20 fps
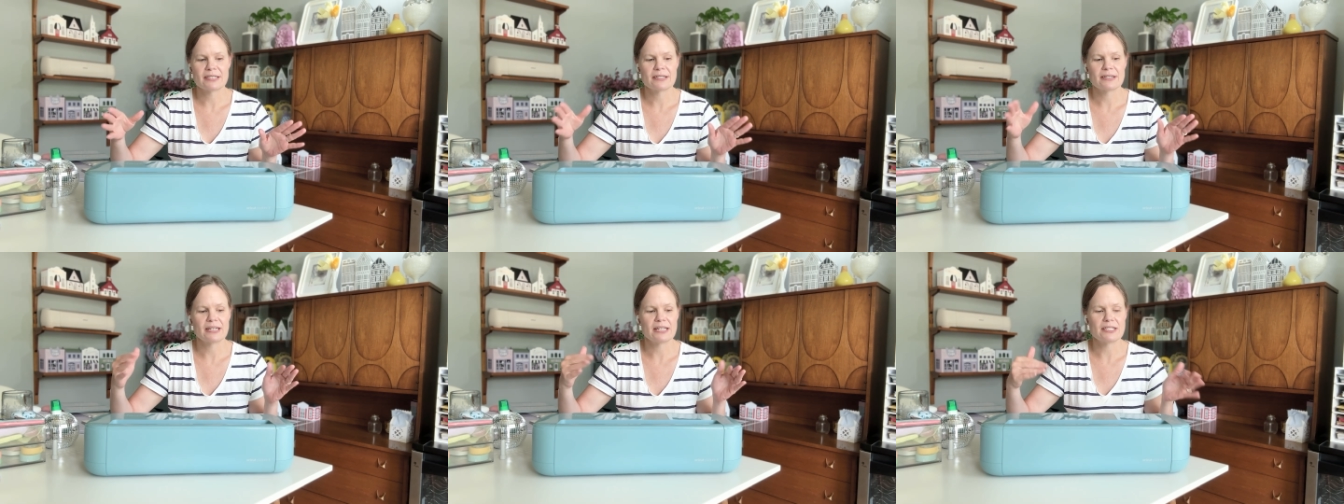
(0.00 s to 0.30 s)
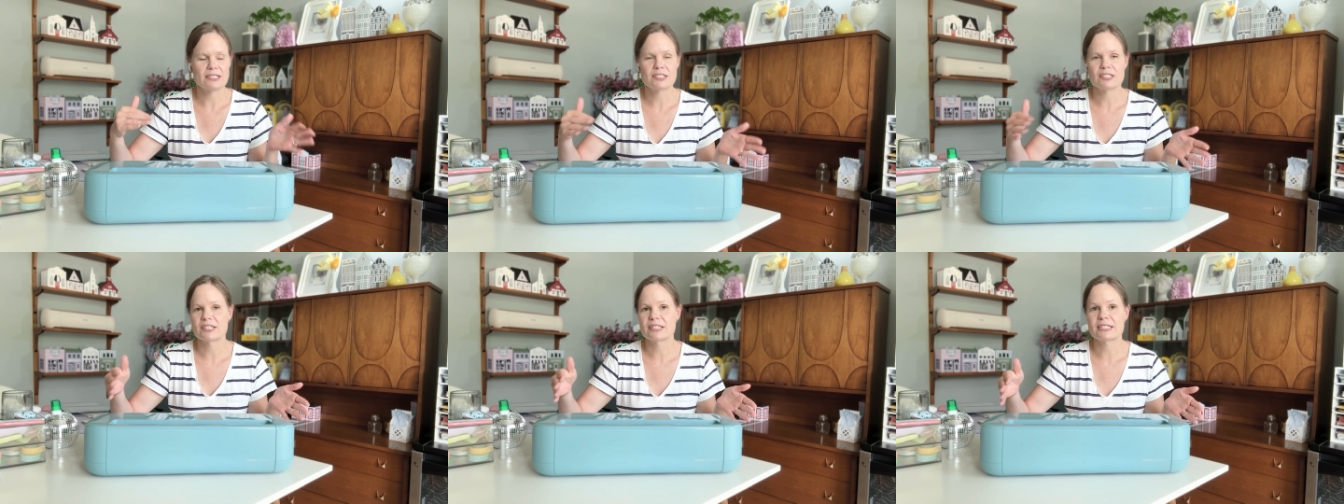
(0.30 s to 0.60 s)

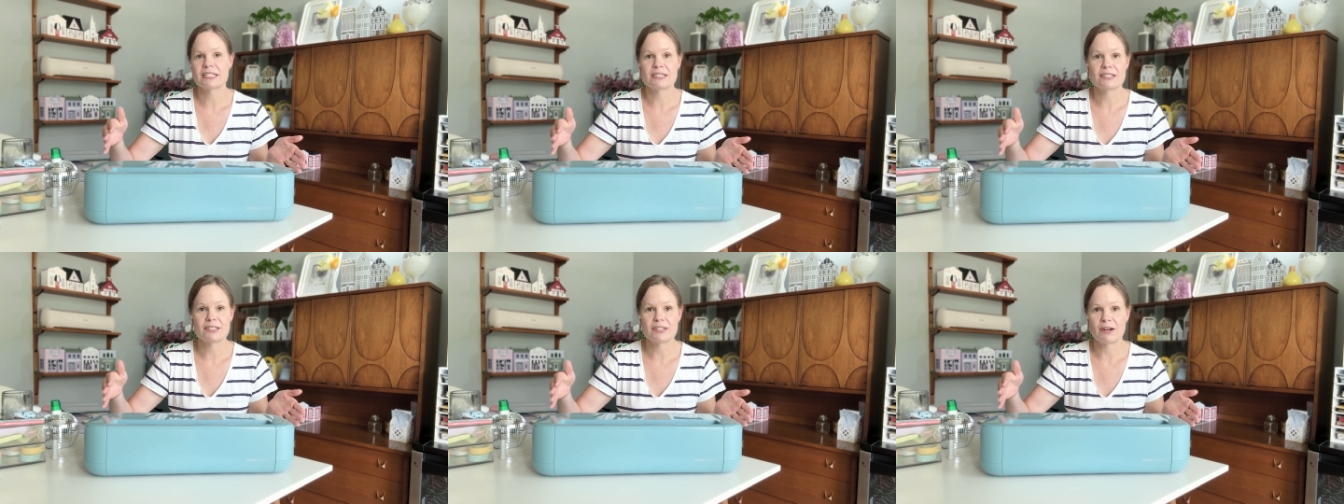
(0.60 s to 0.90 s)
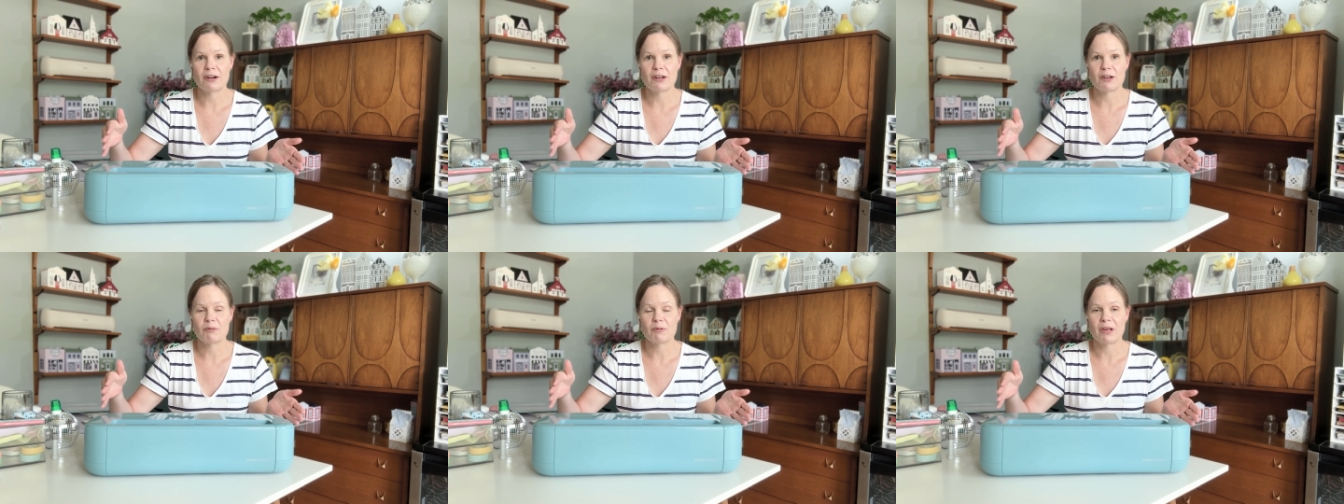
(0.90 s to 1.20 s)
let's just get
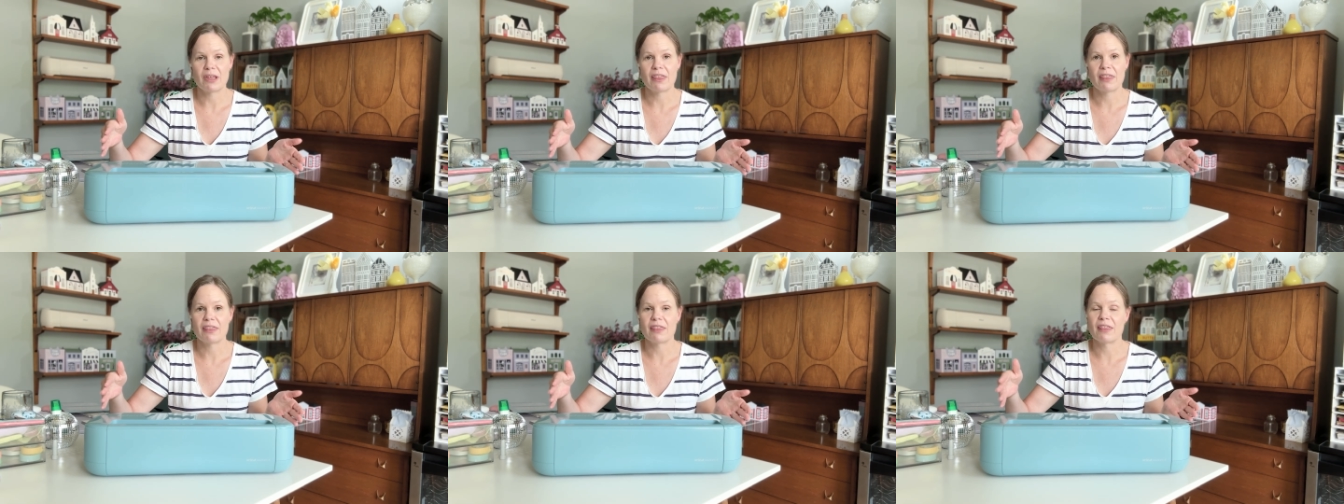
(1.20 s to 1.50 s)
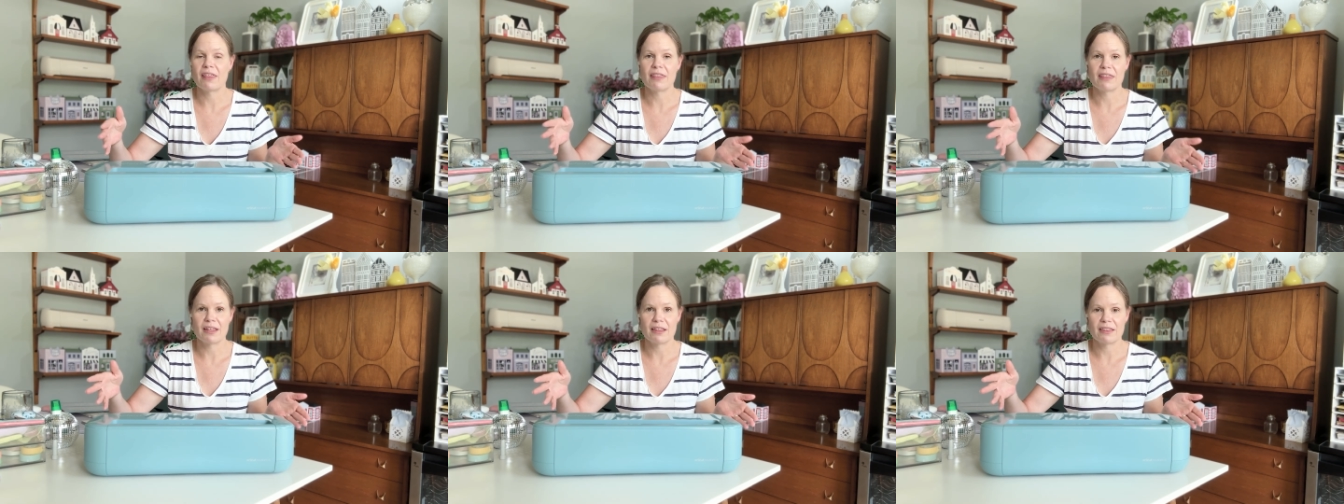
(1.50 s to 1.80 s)
started with
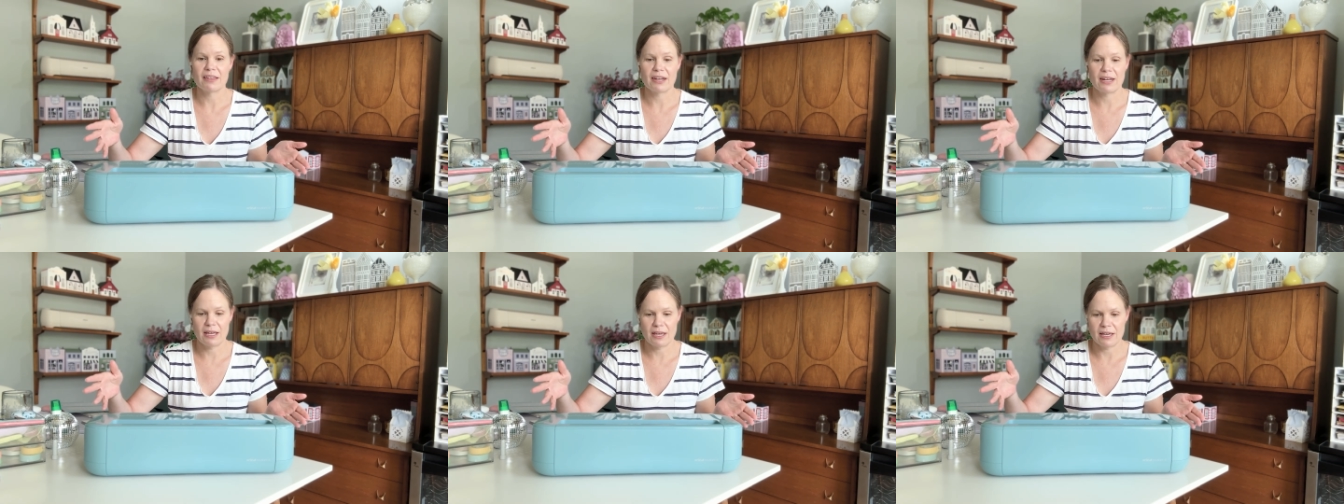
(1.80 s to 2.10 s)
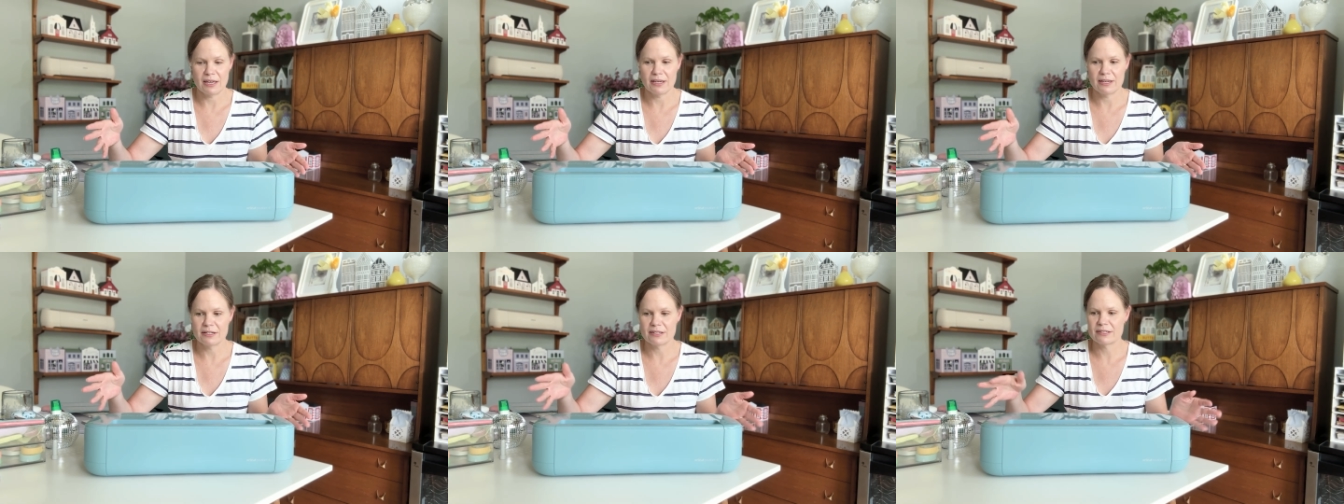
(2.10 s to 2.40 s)
the thing that I
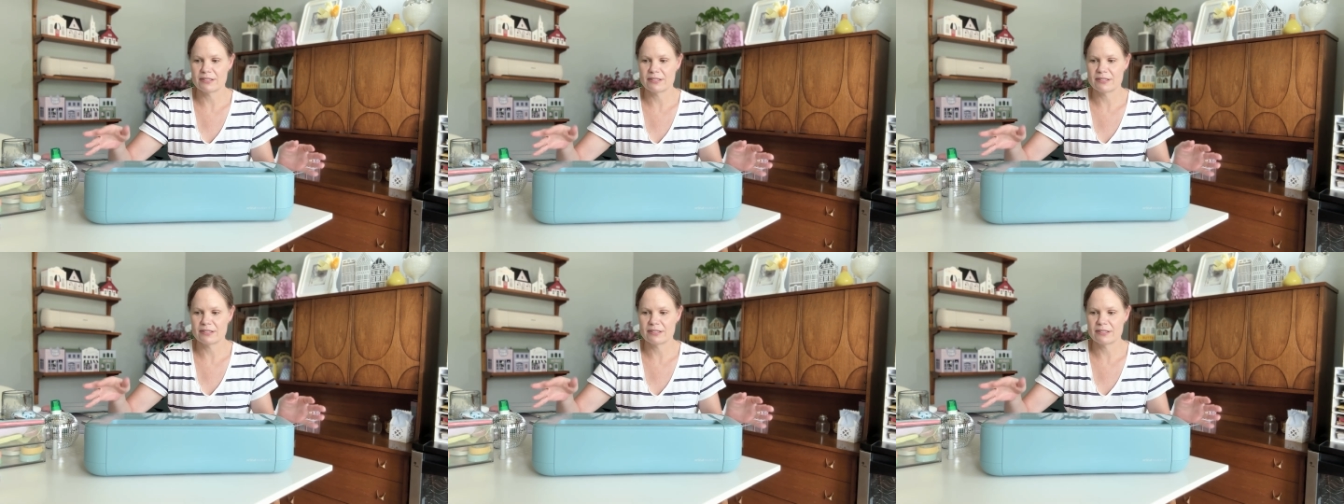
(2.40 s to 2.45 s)
hate.